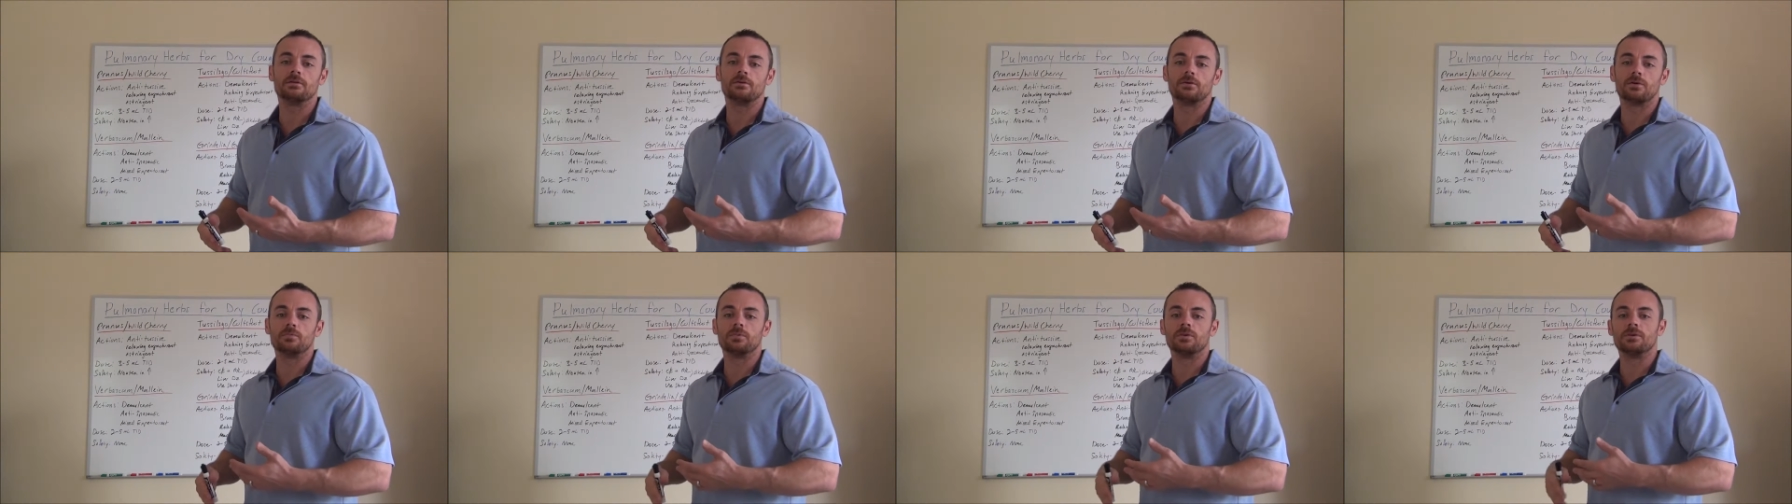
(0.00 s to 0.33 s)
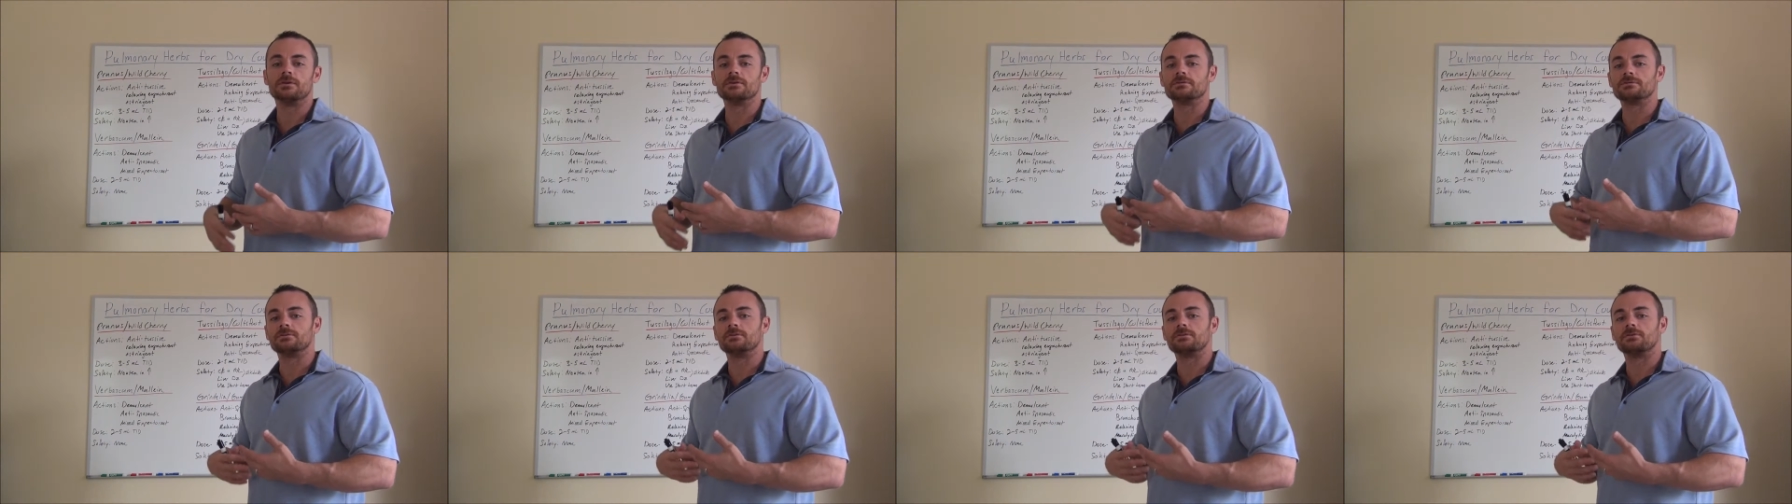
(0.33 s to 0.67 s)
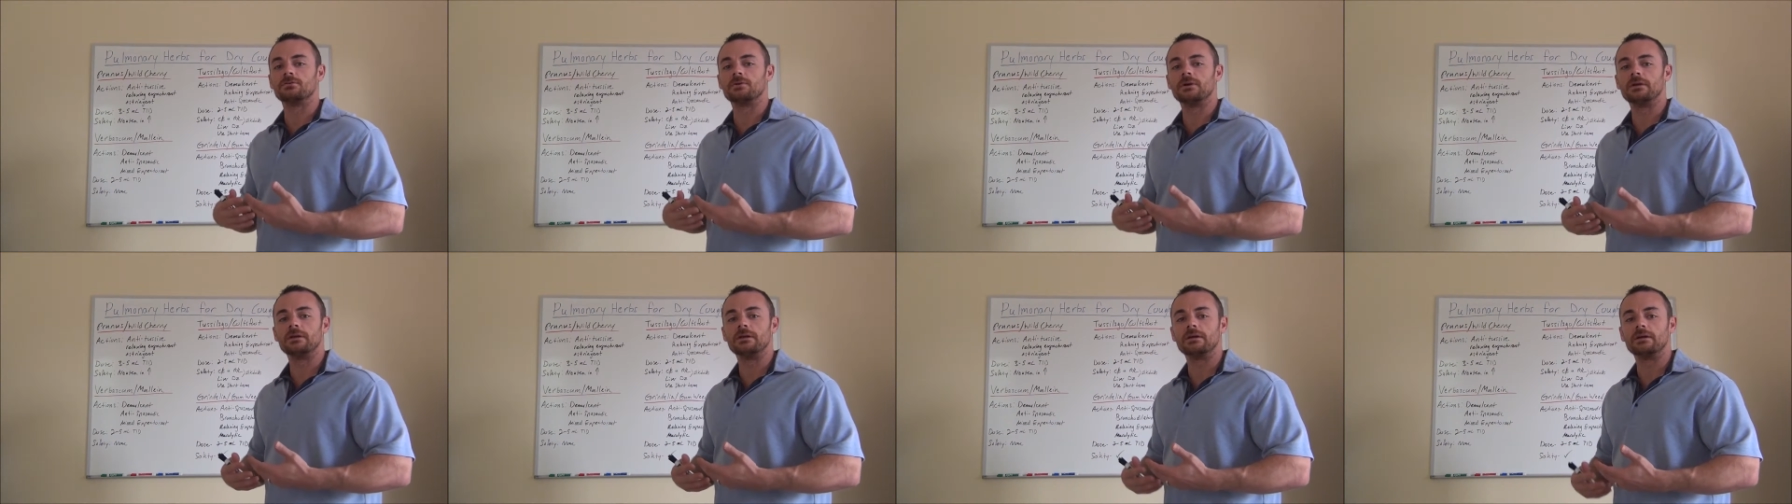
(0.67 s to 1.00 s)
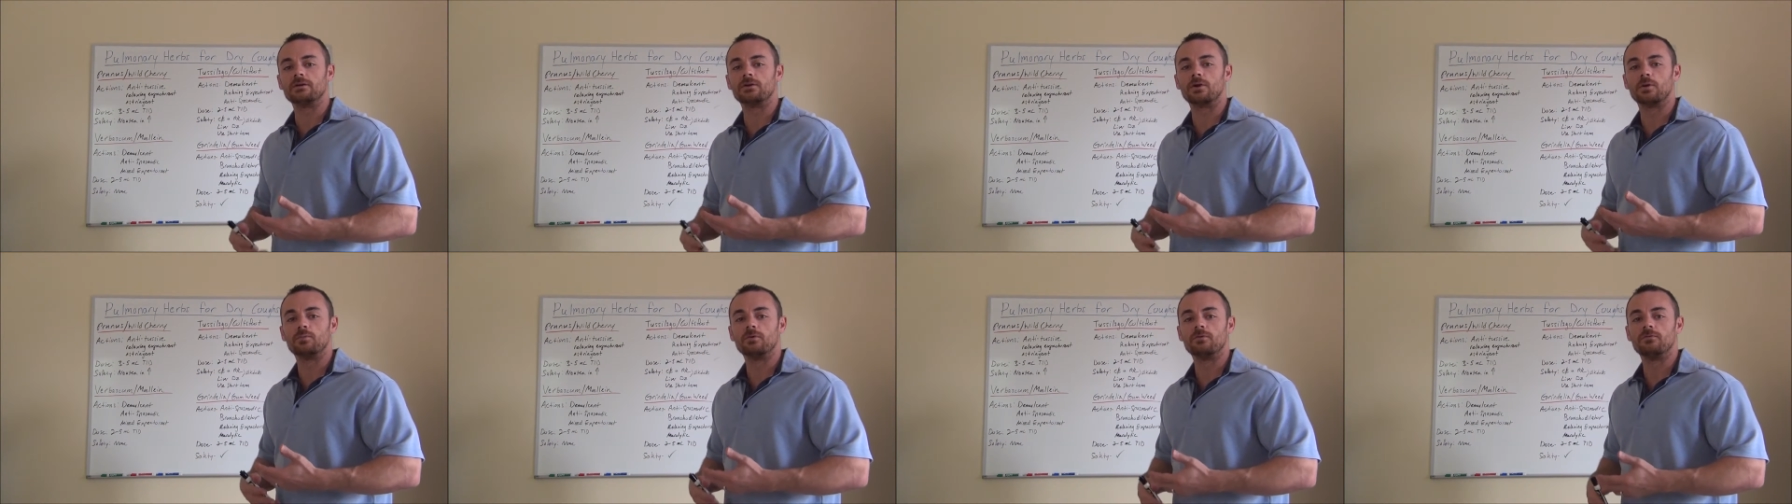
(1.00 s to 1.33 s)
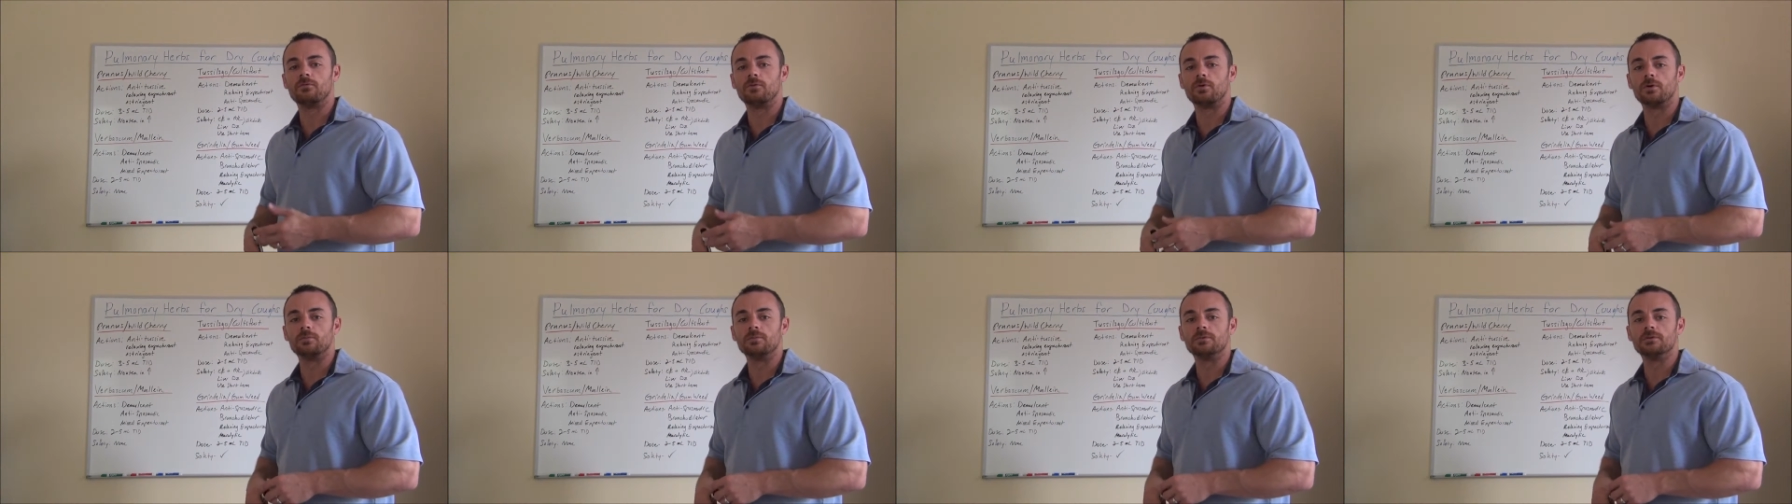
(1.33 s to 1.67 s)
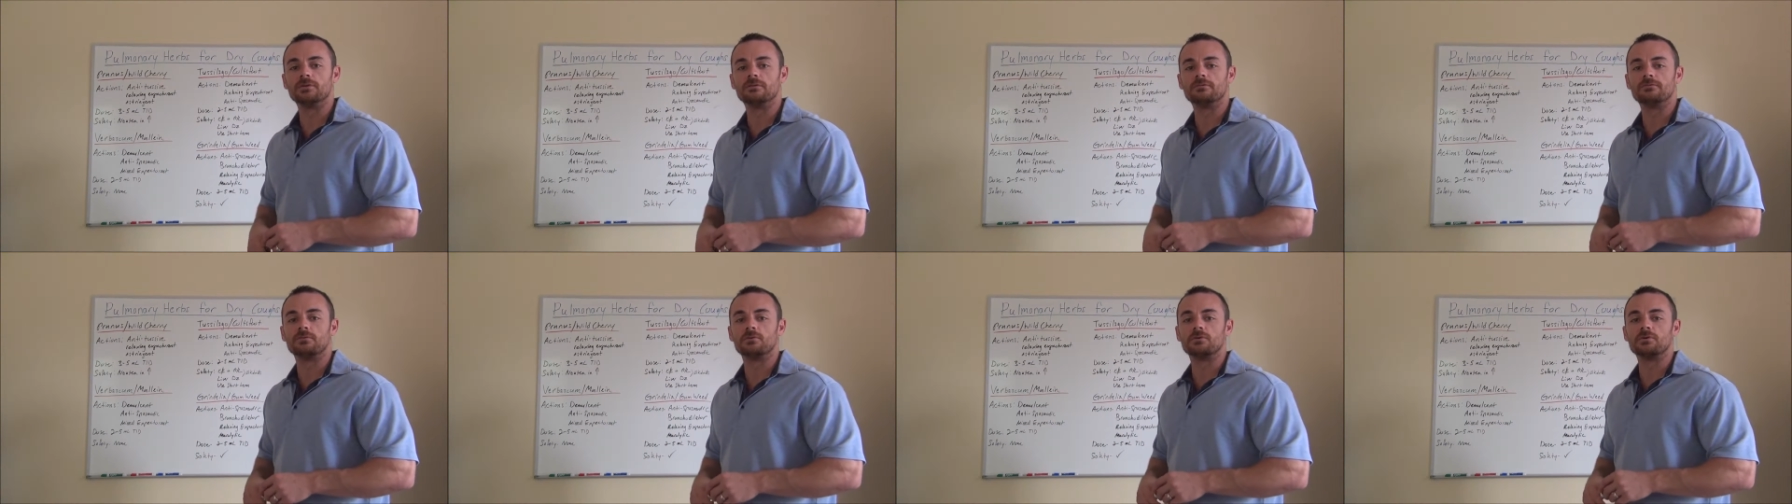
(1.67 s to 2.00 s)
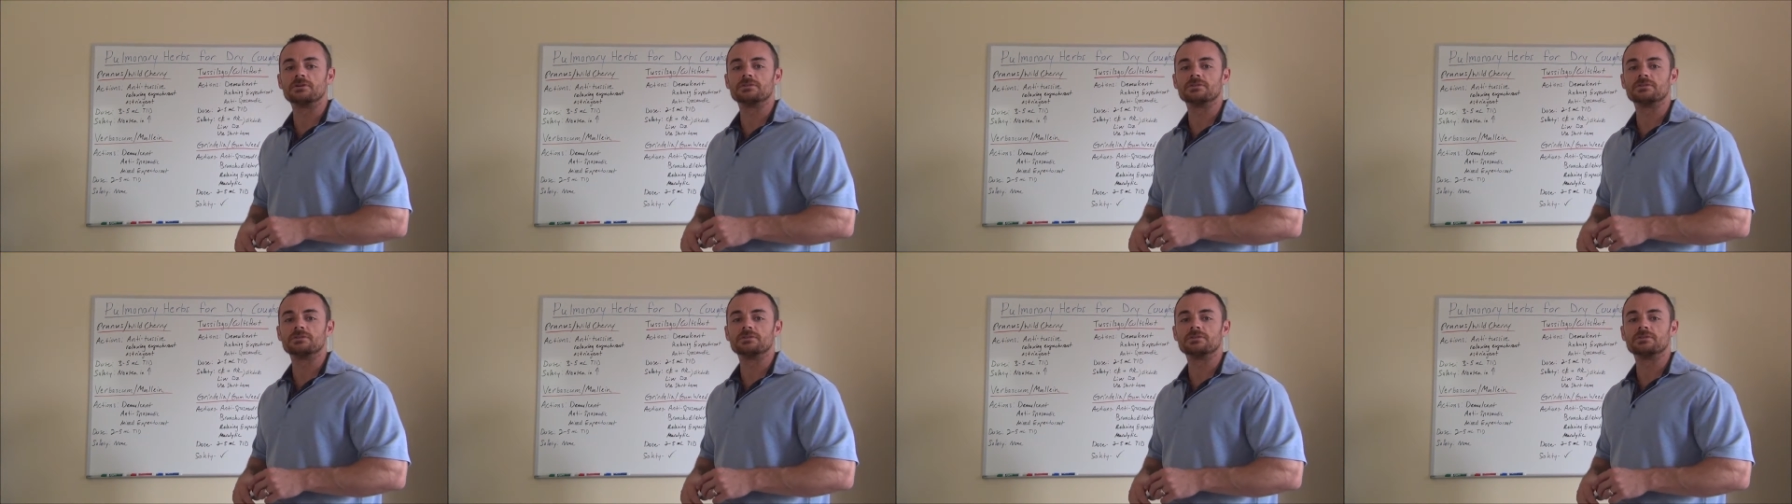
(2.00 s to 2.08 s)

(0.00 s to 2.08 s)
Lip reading: herbalist or creating an herbal formula for a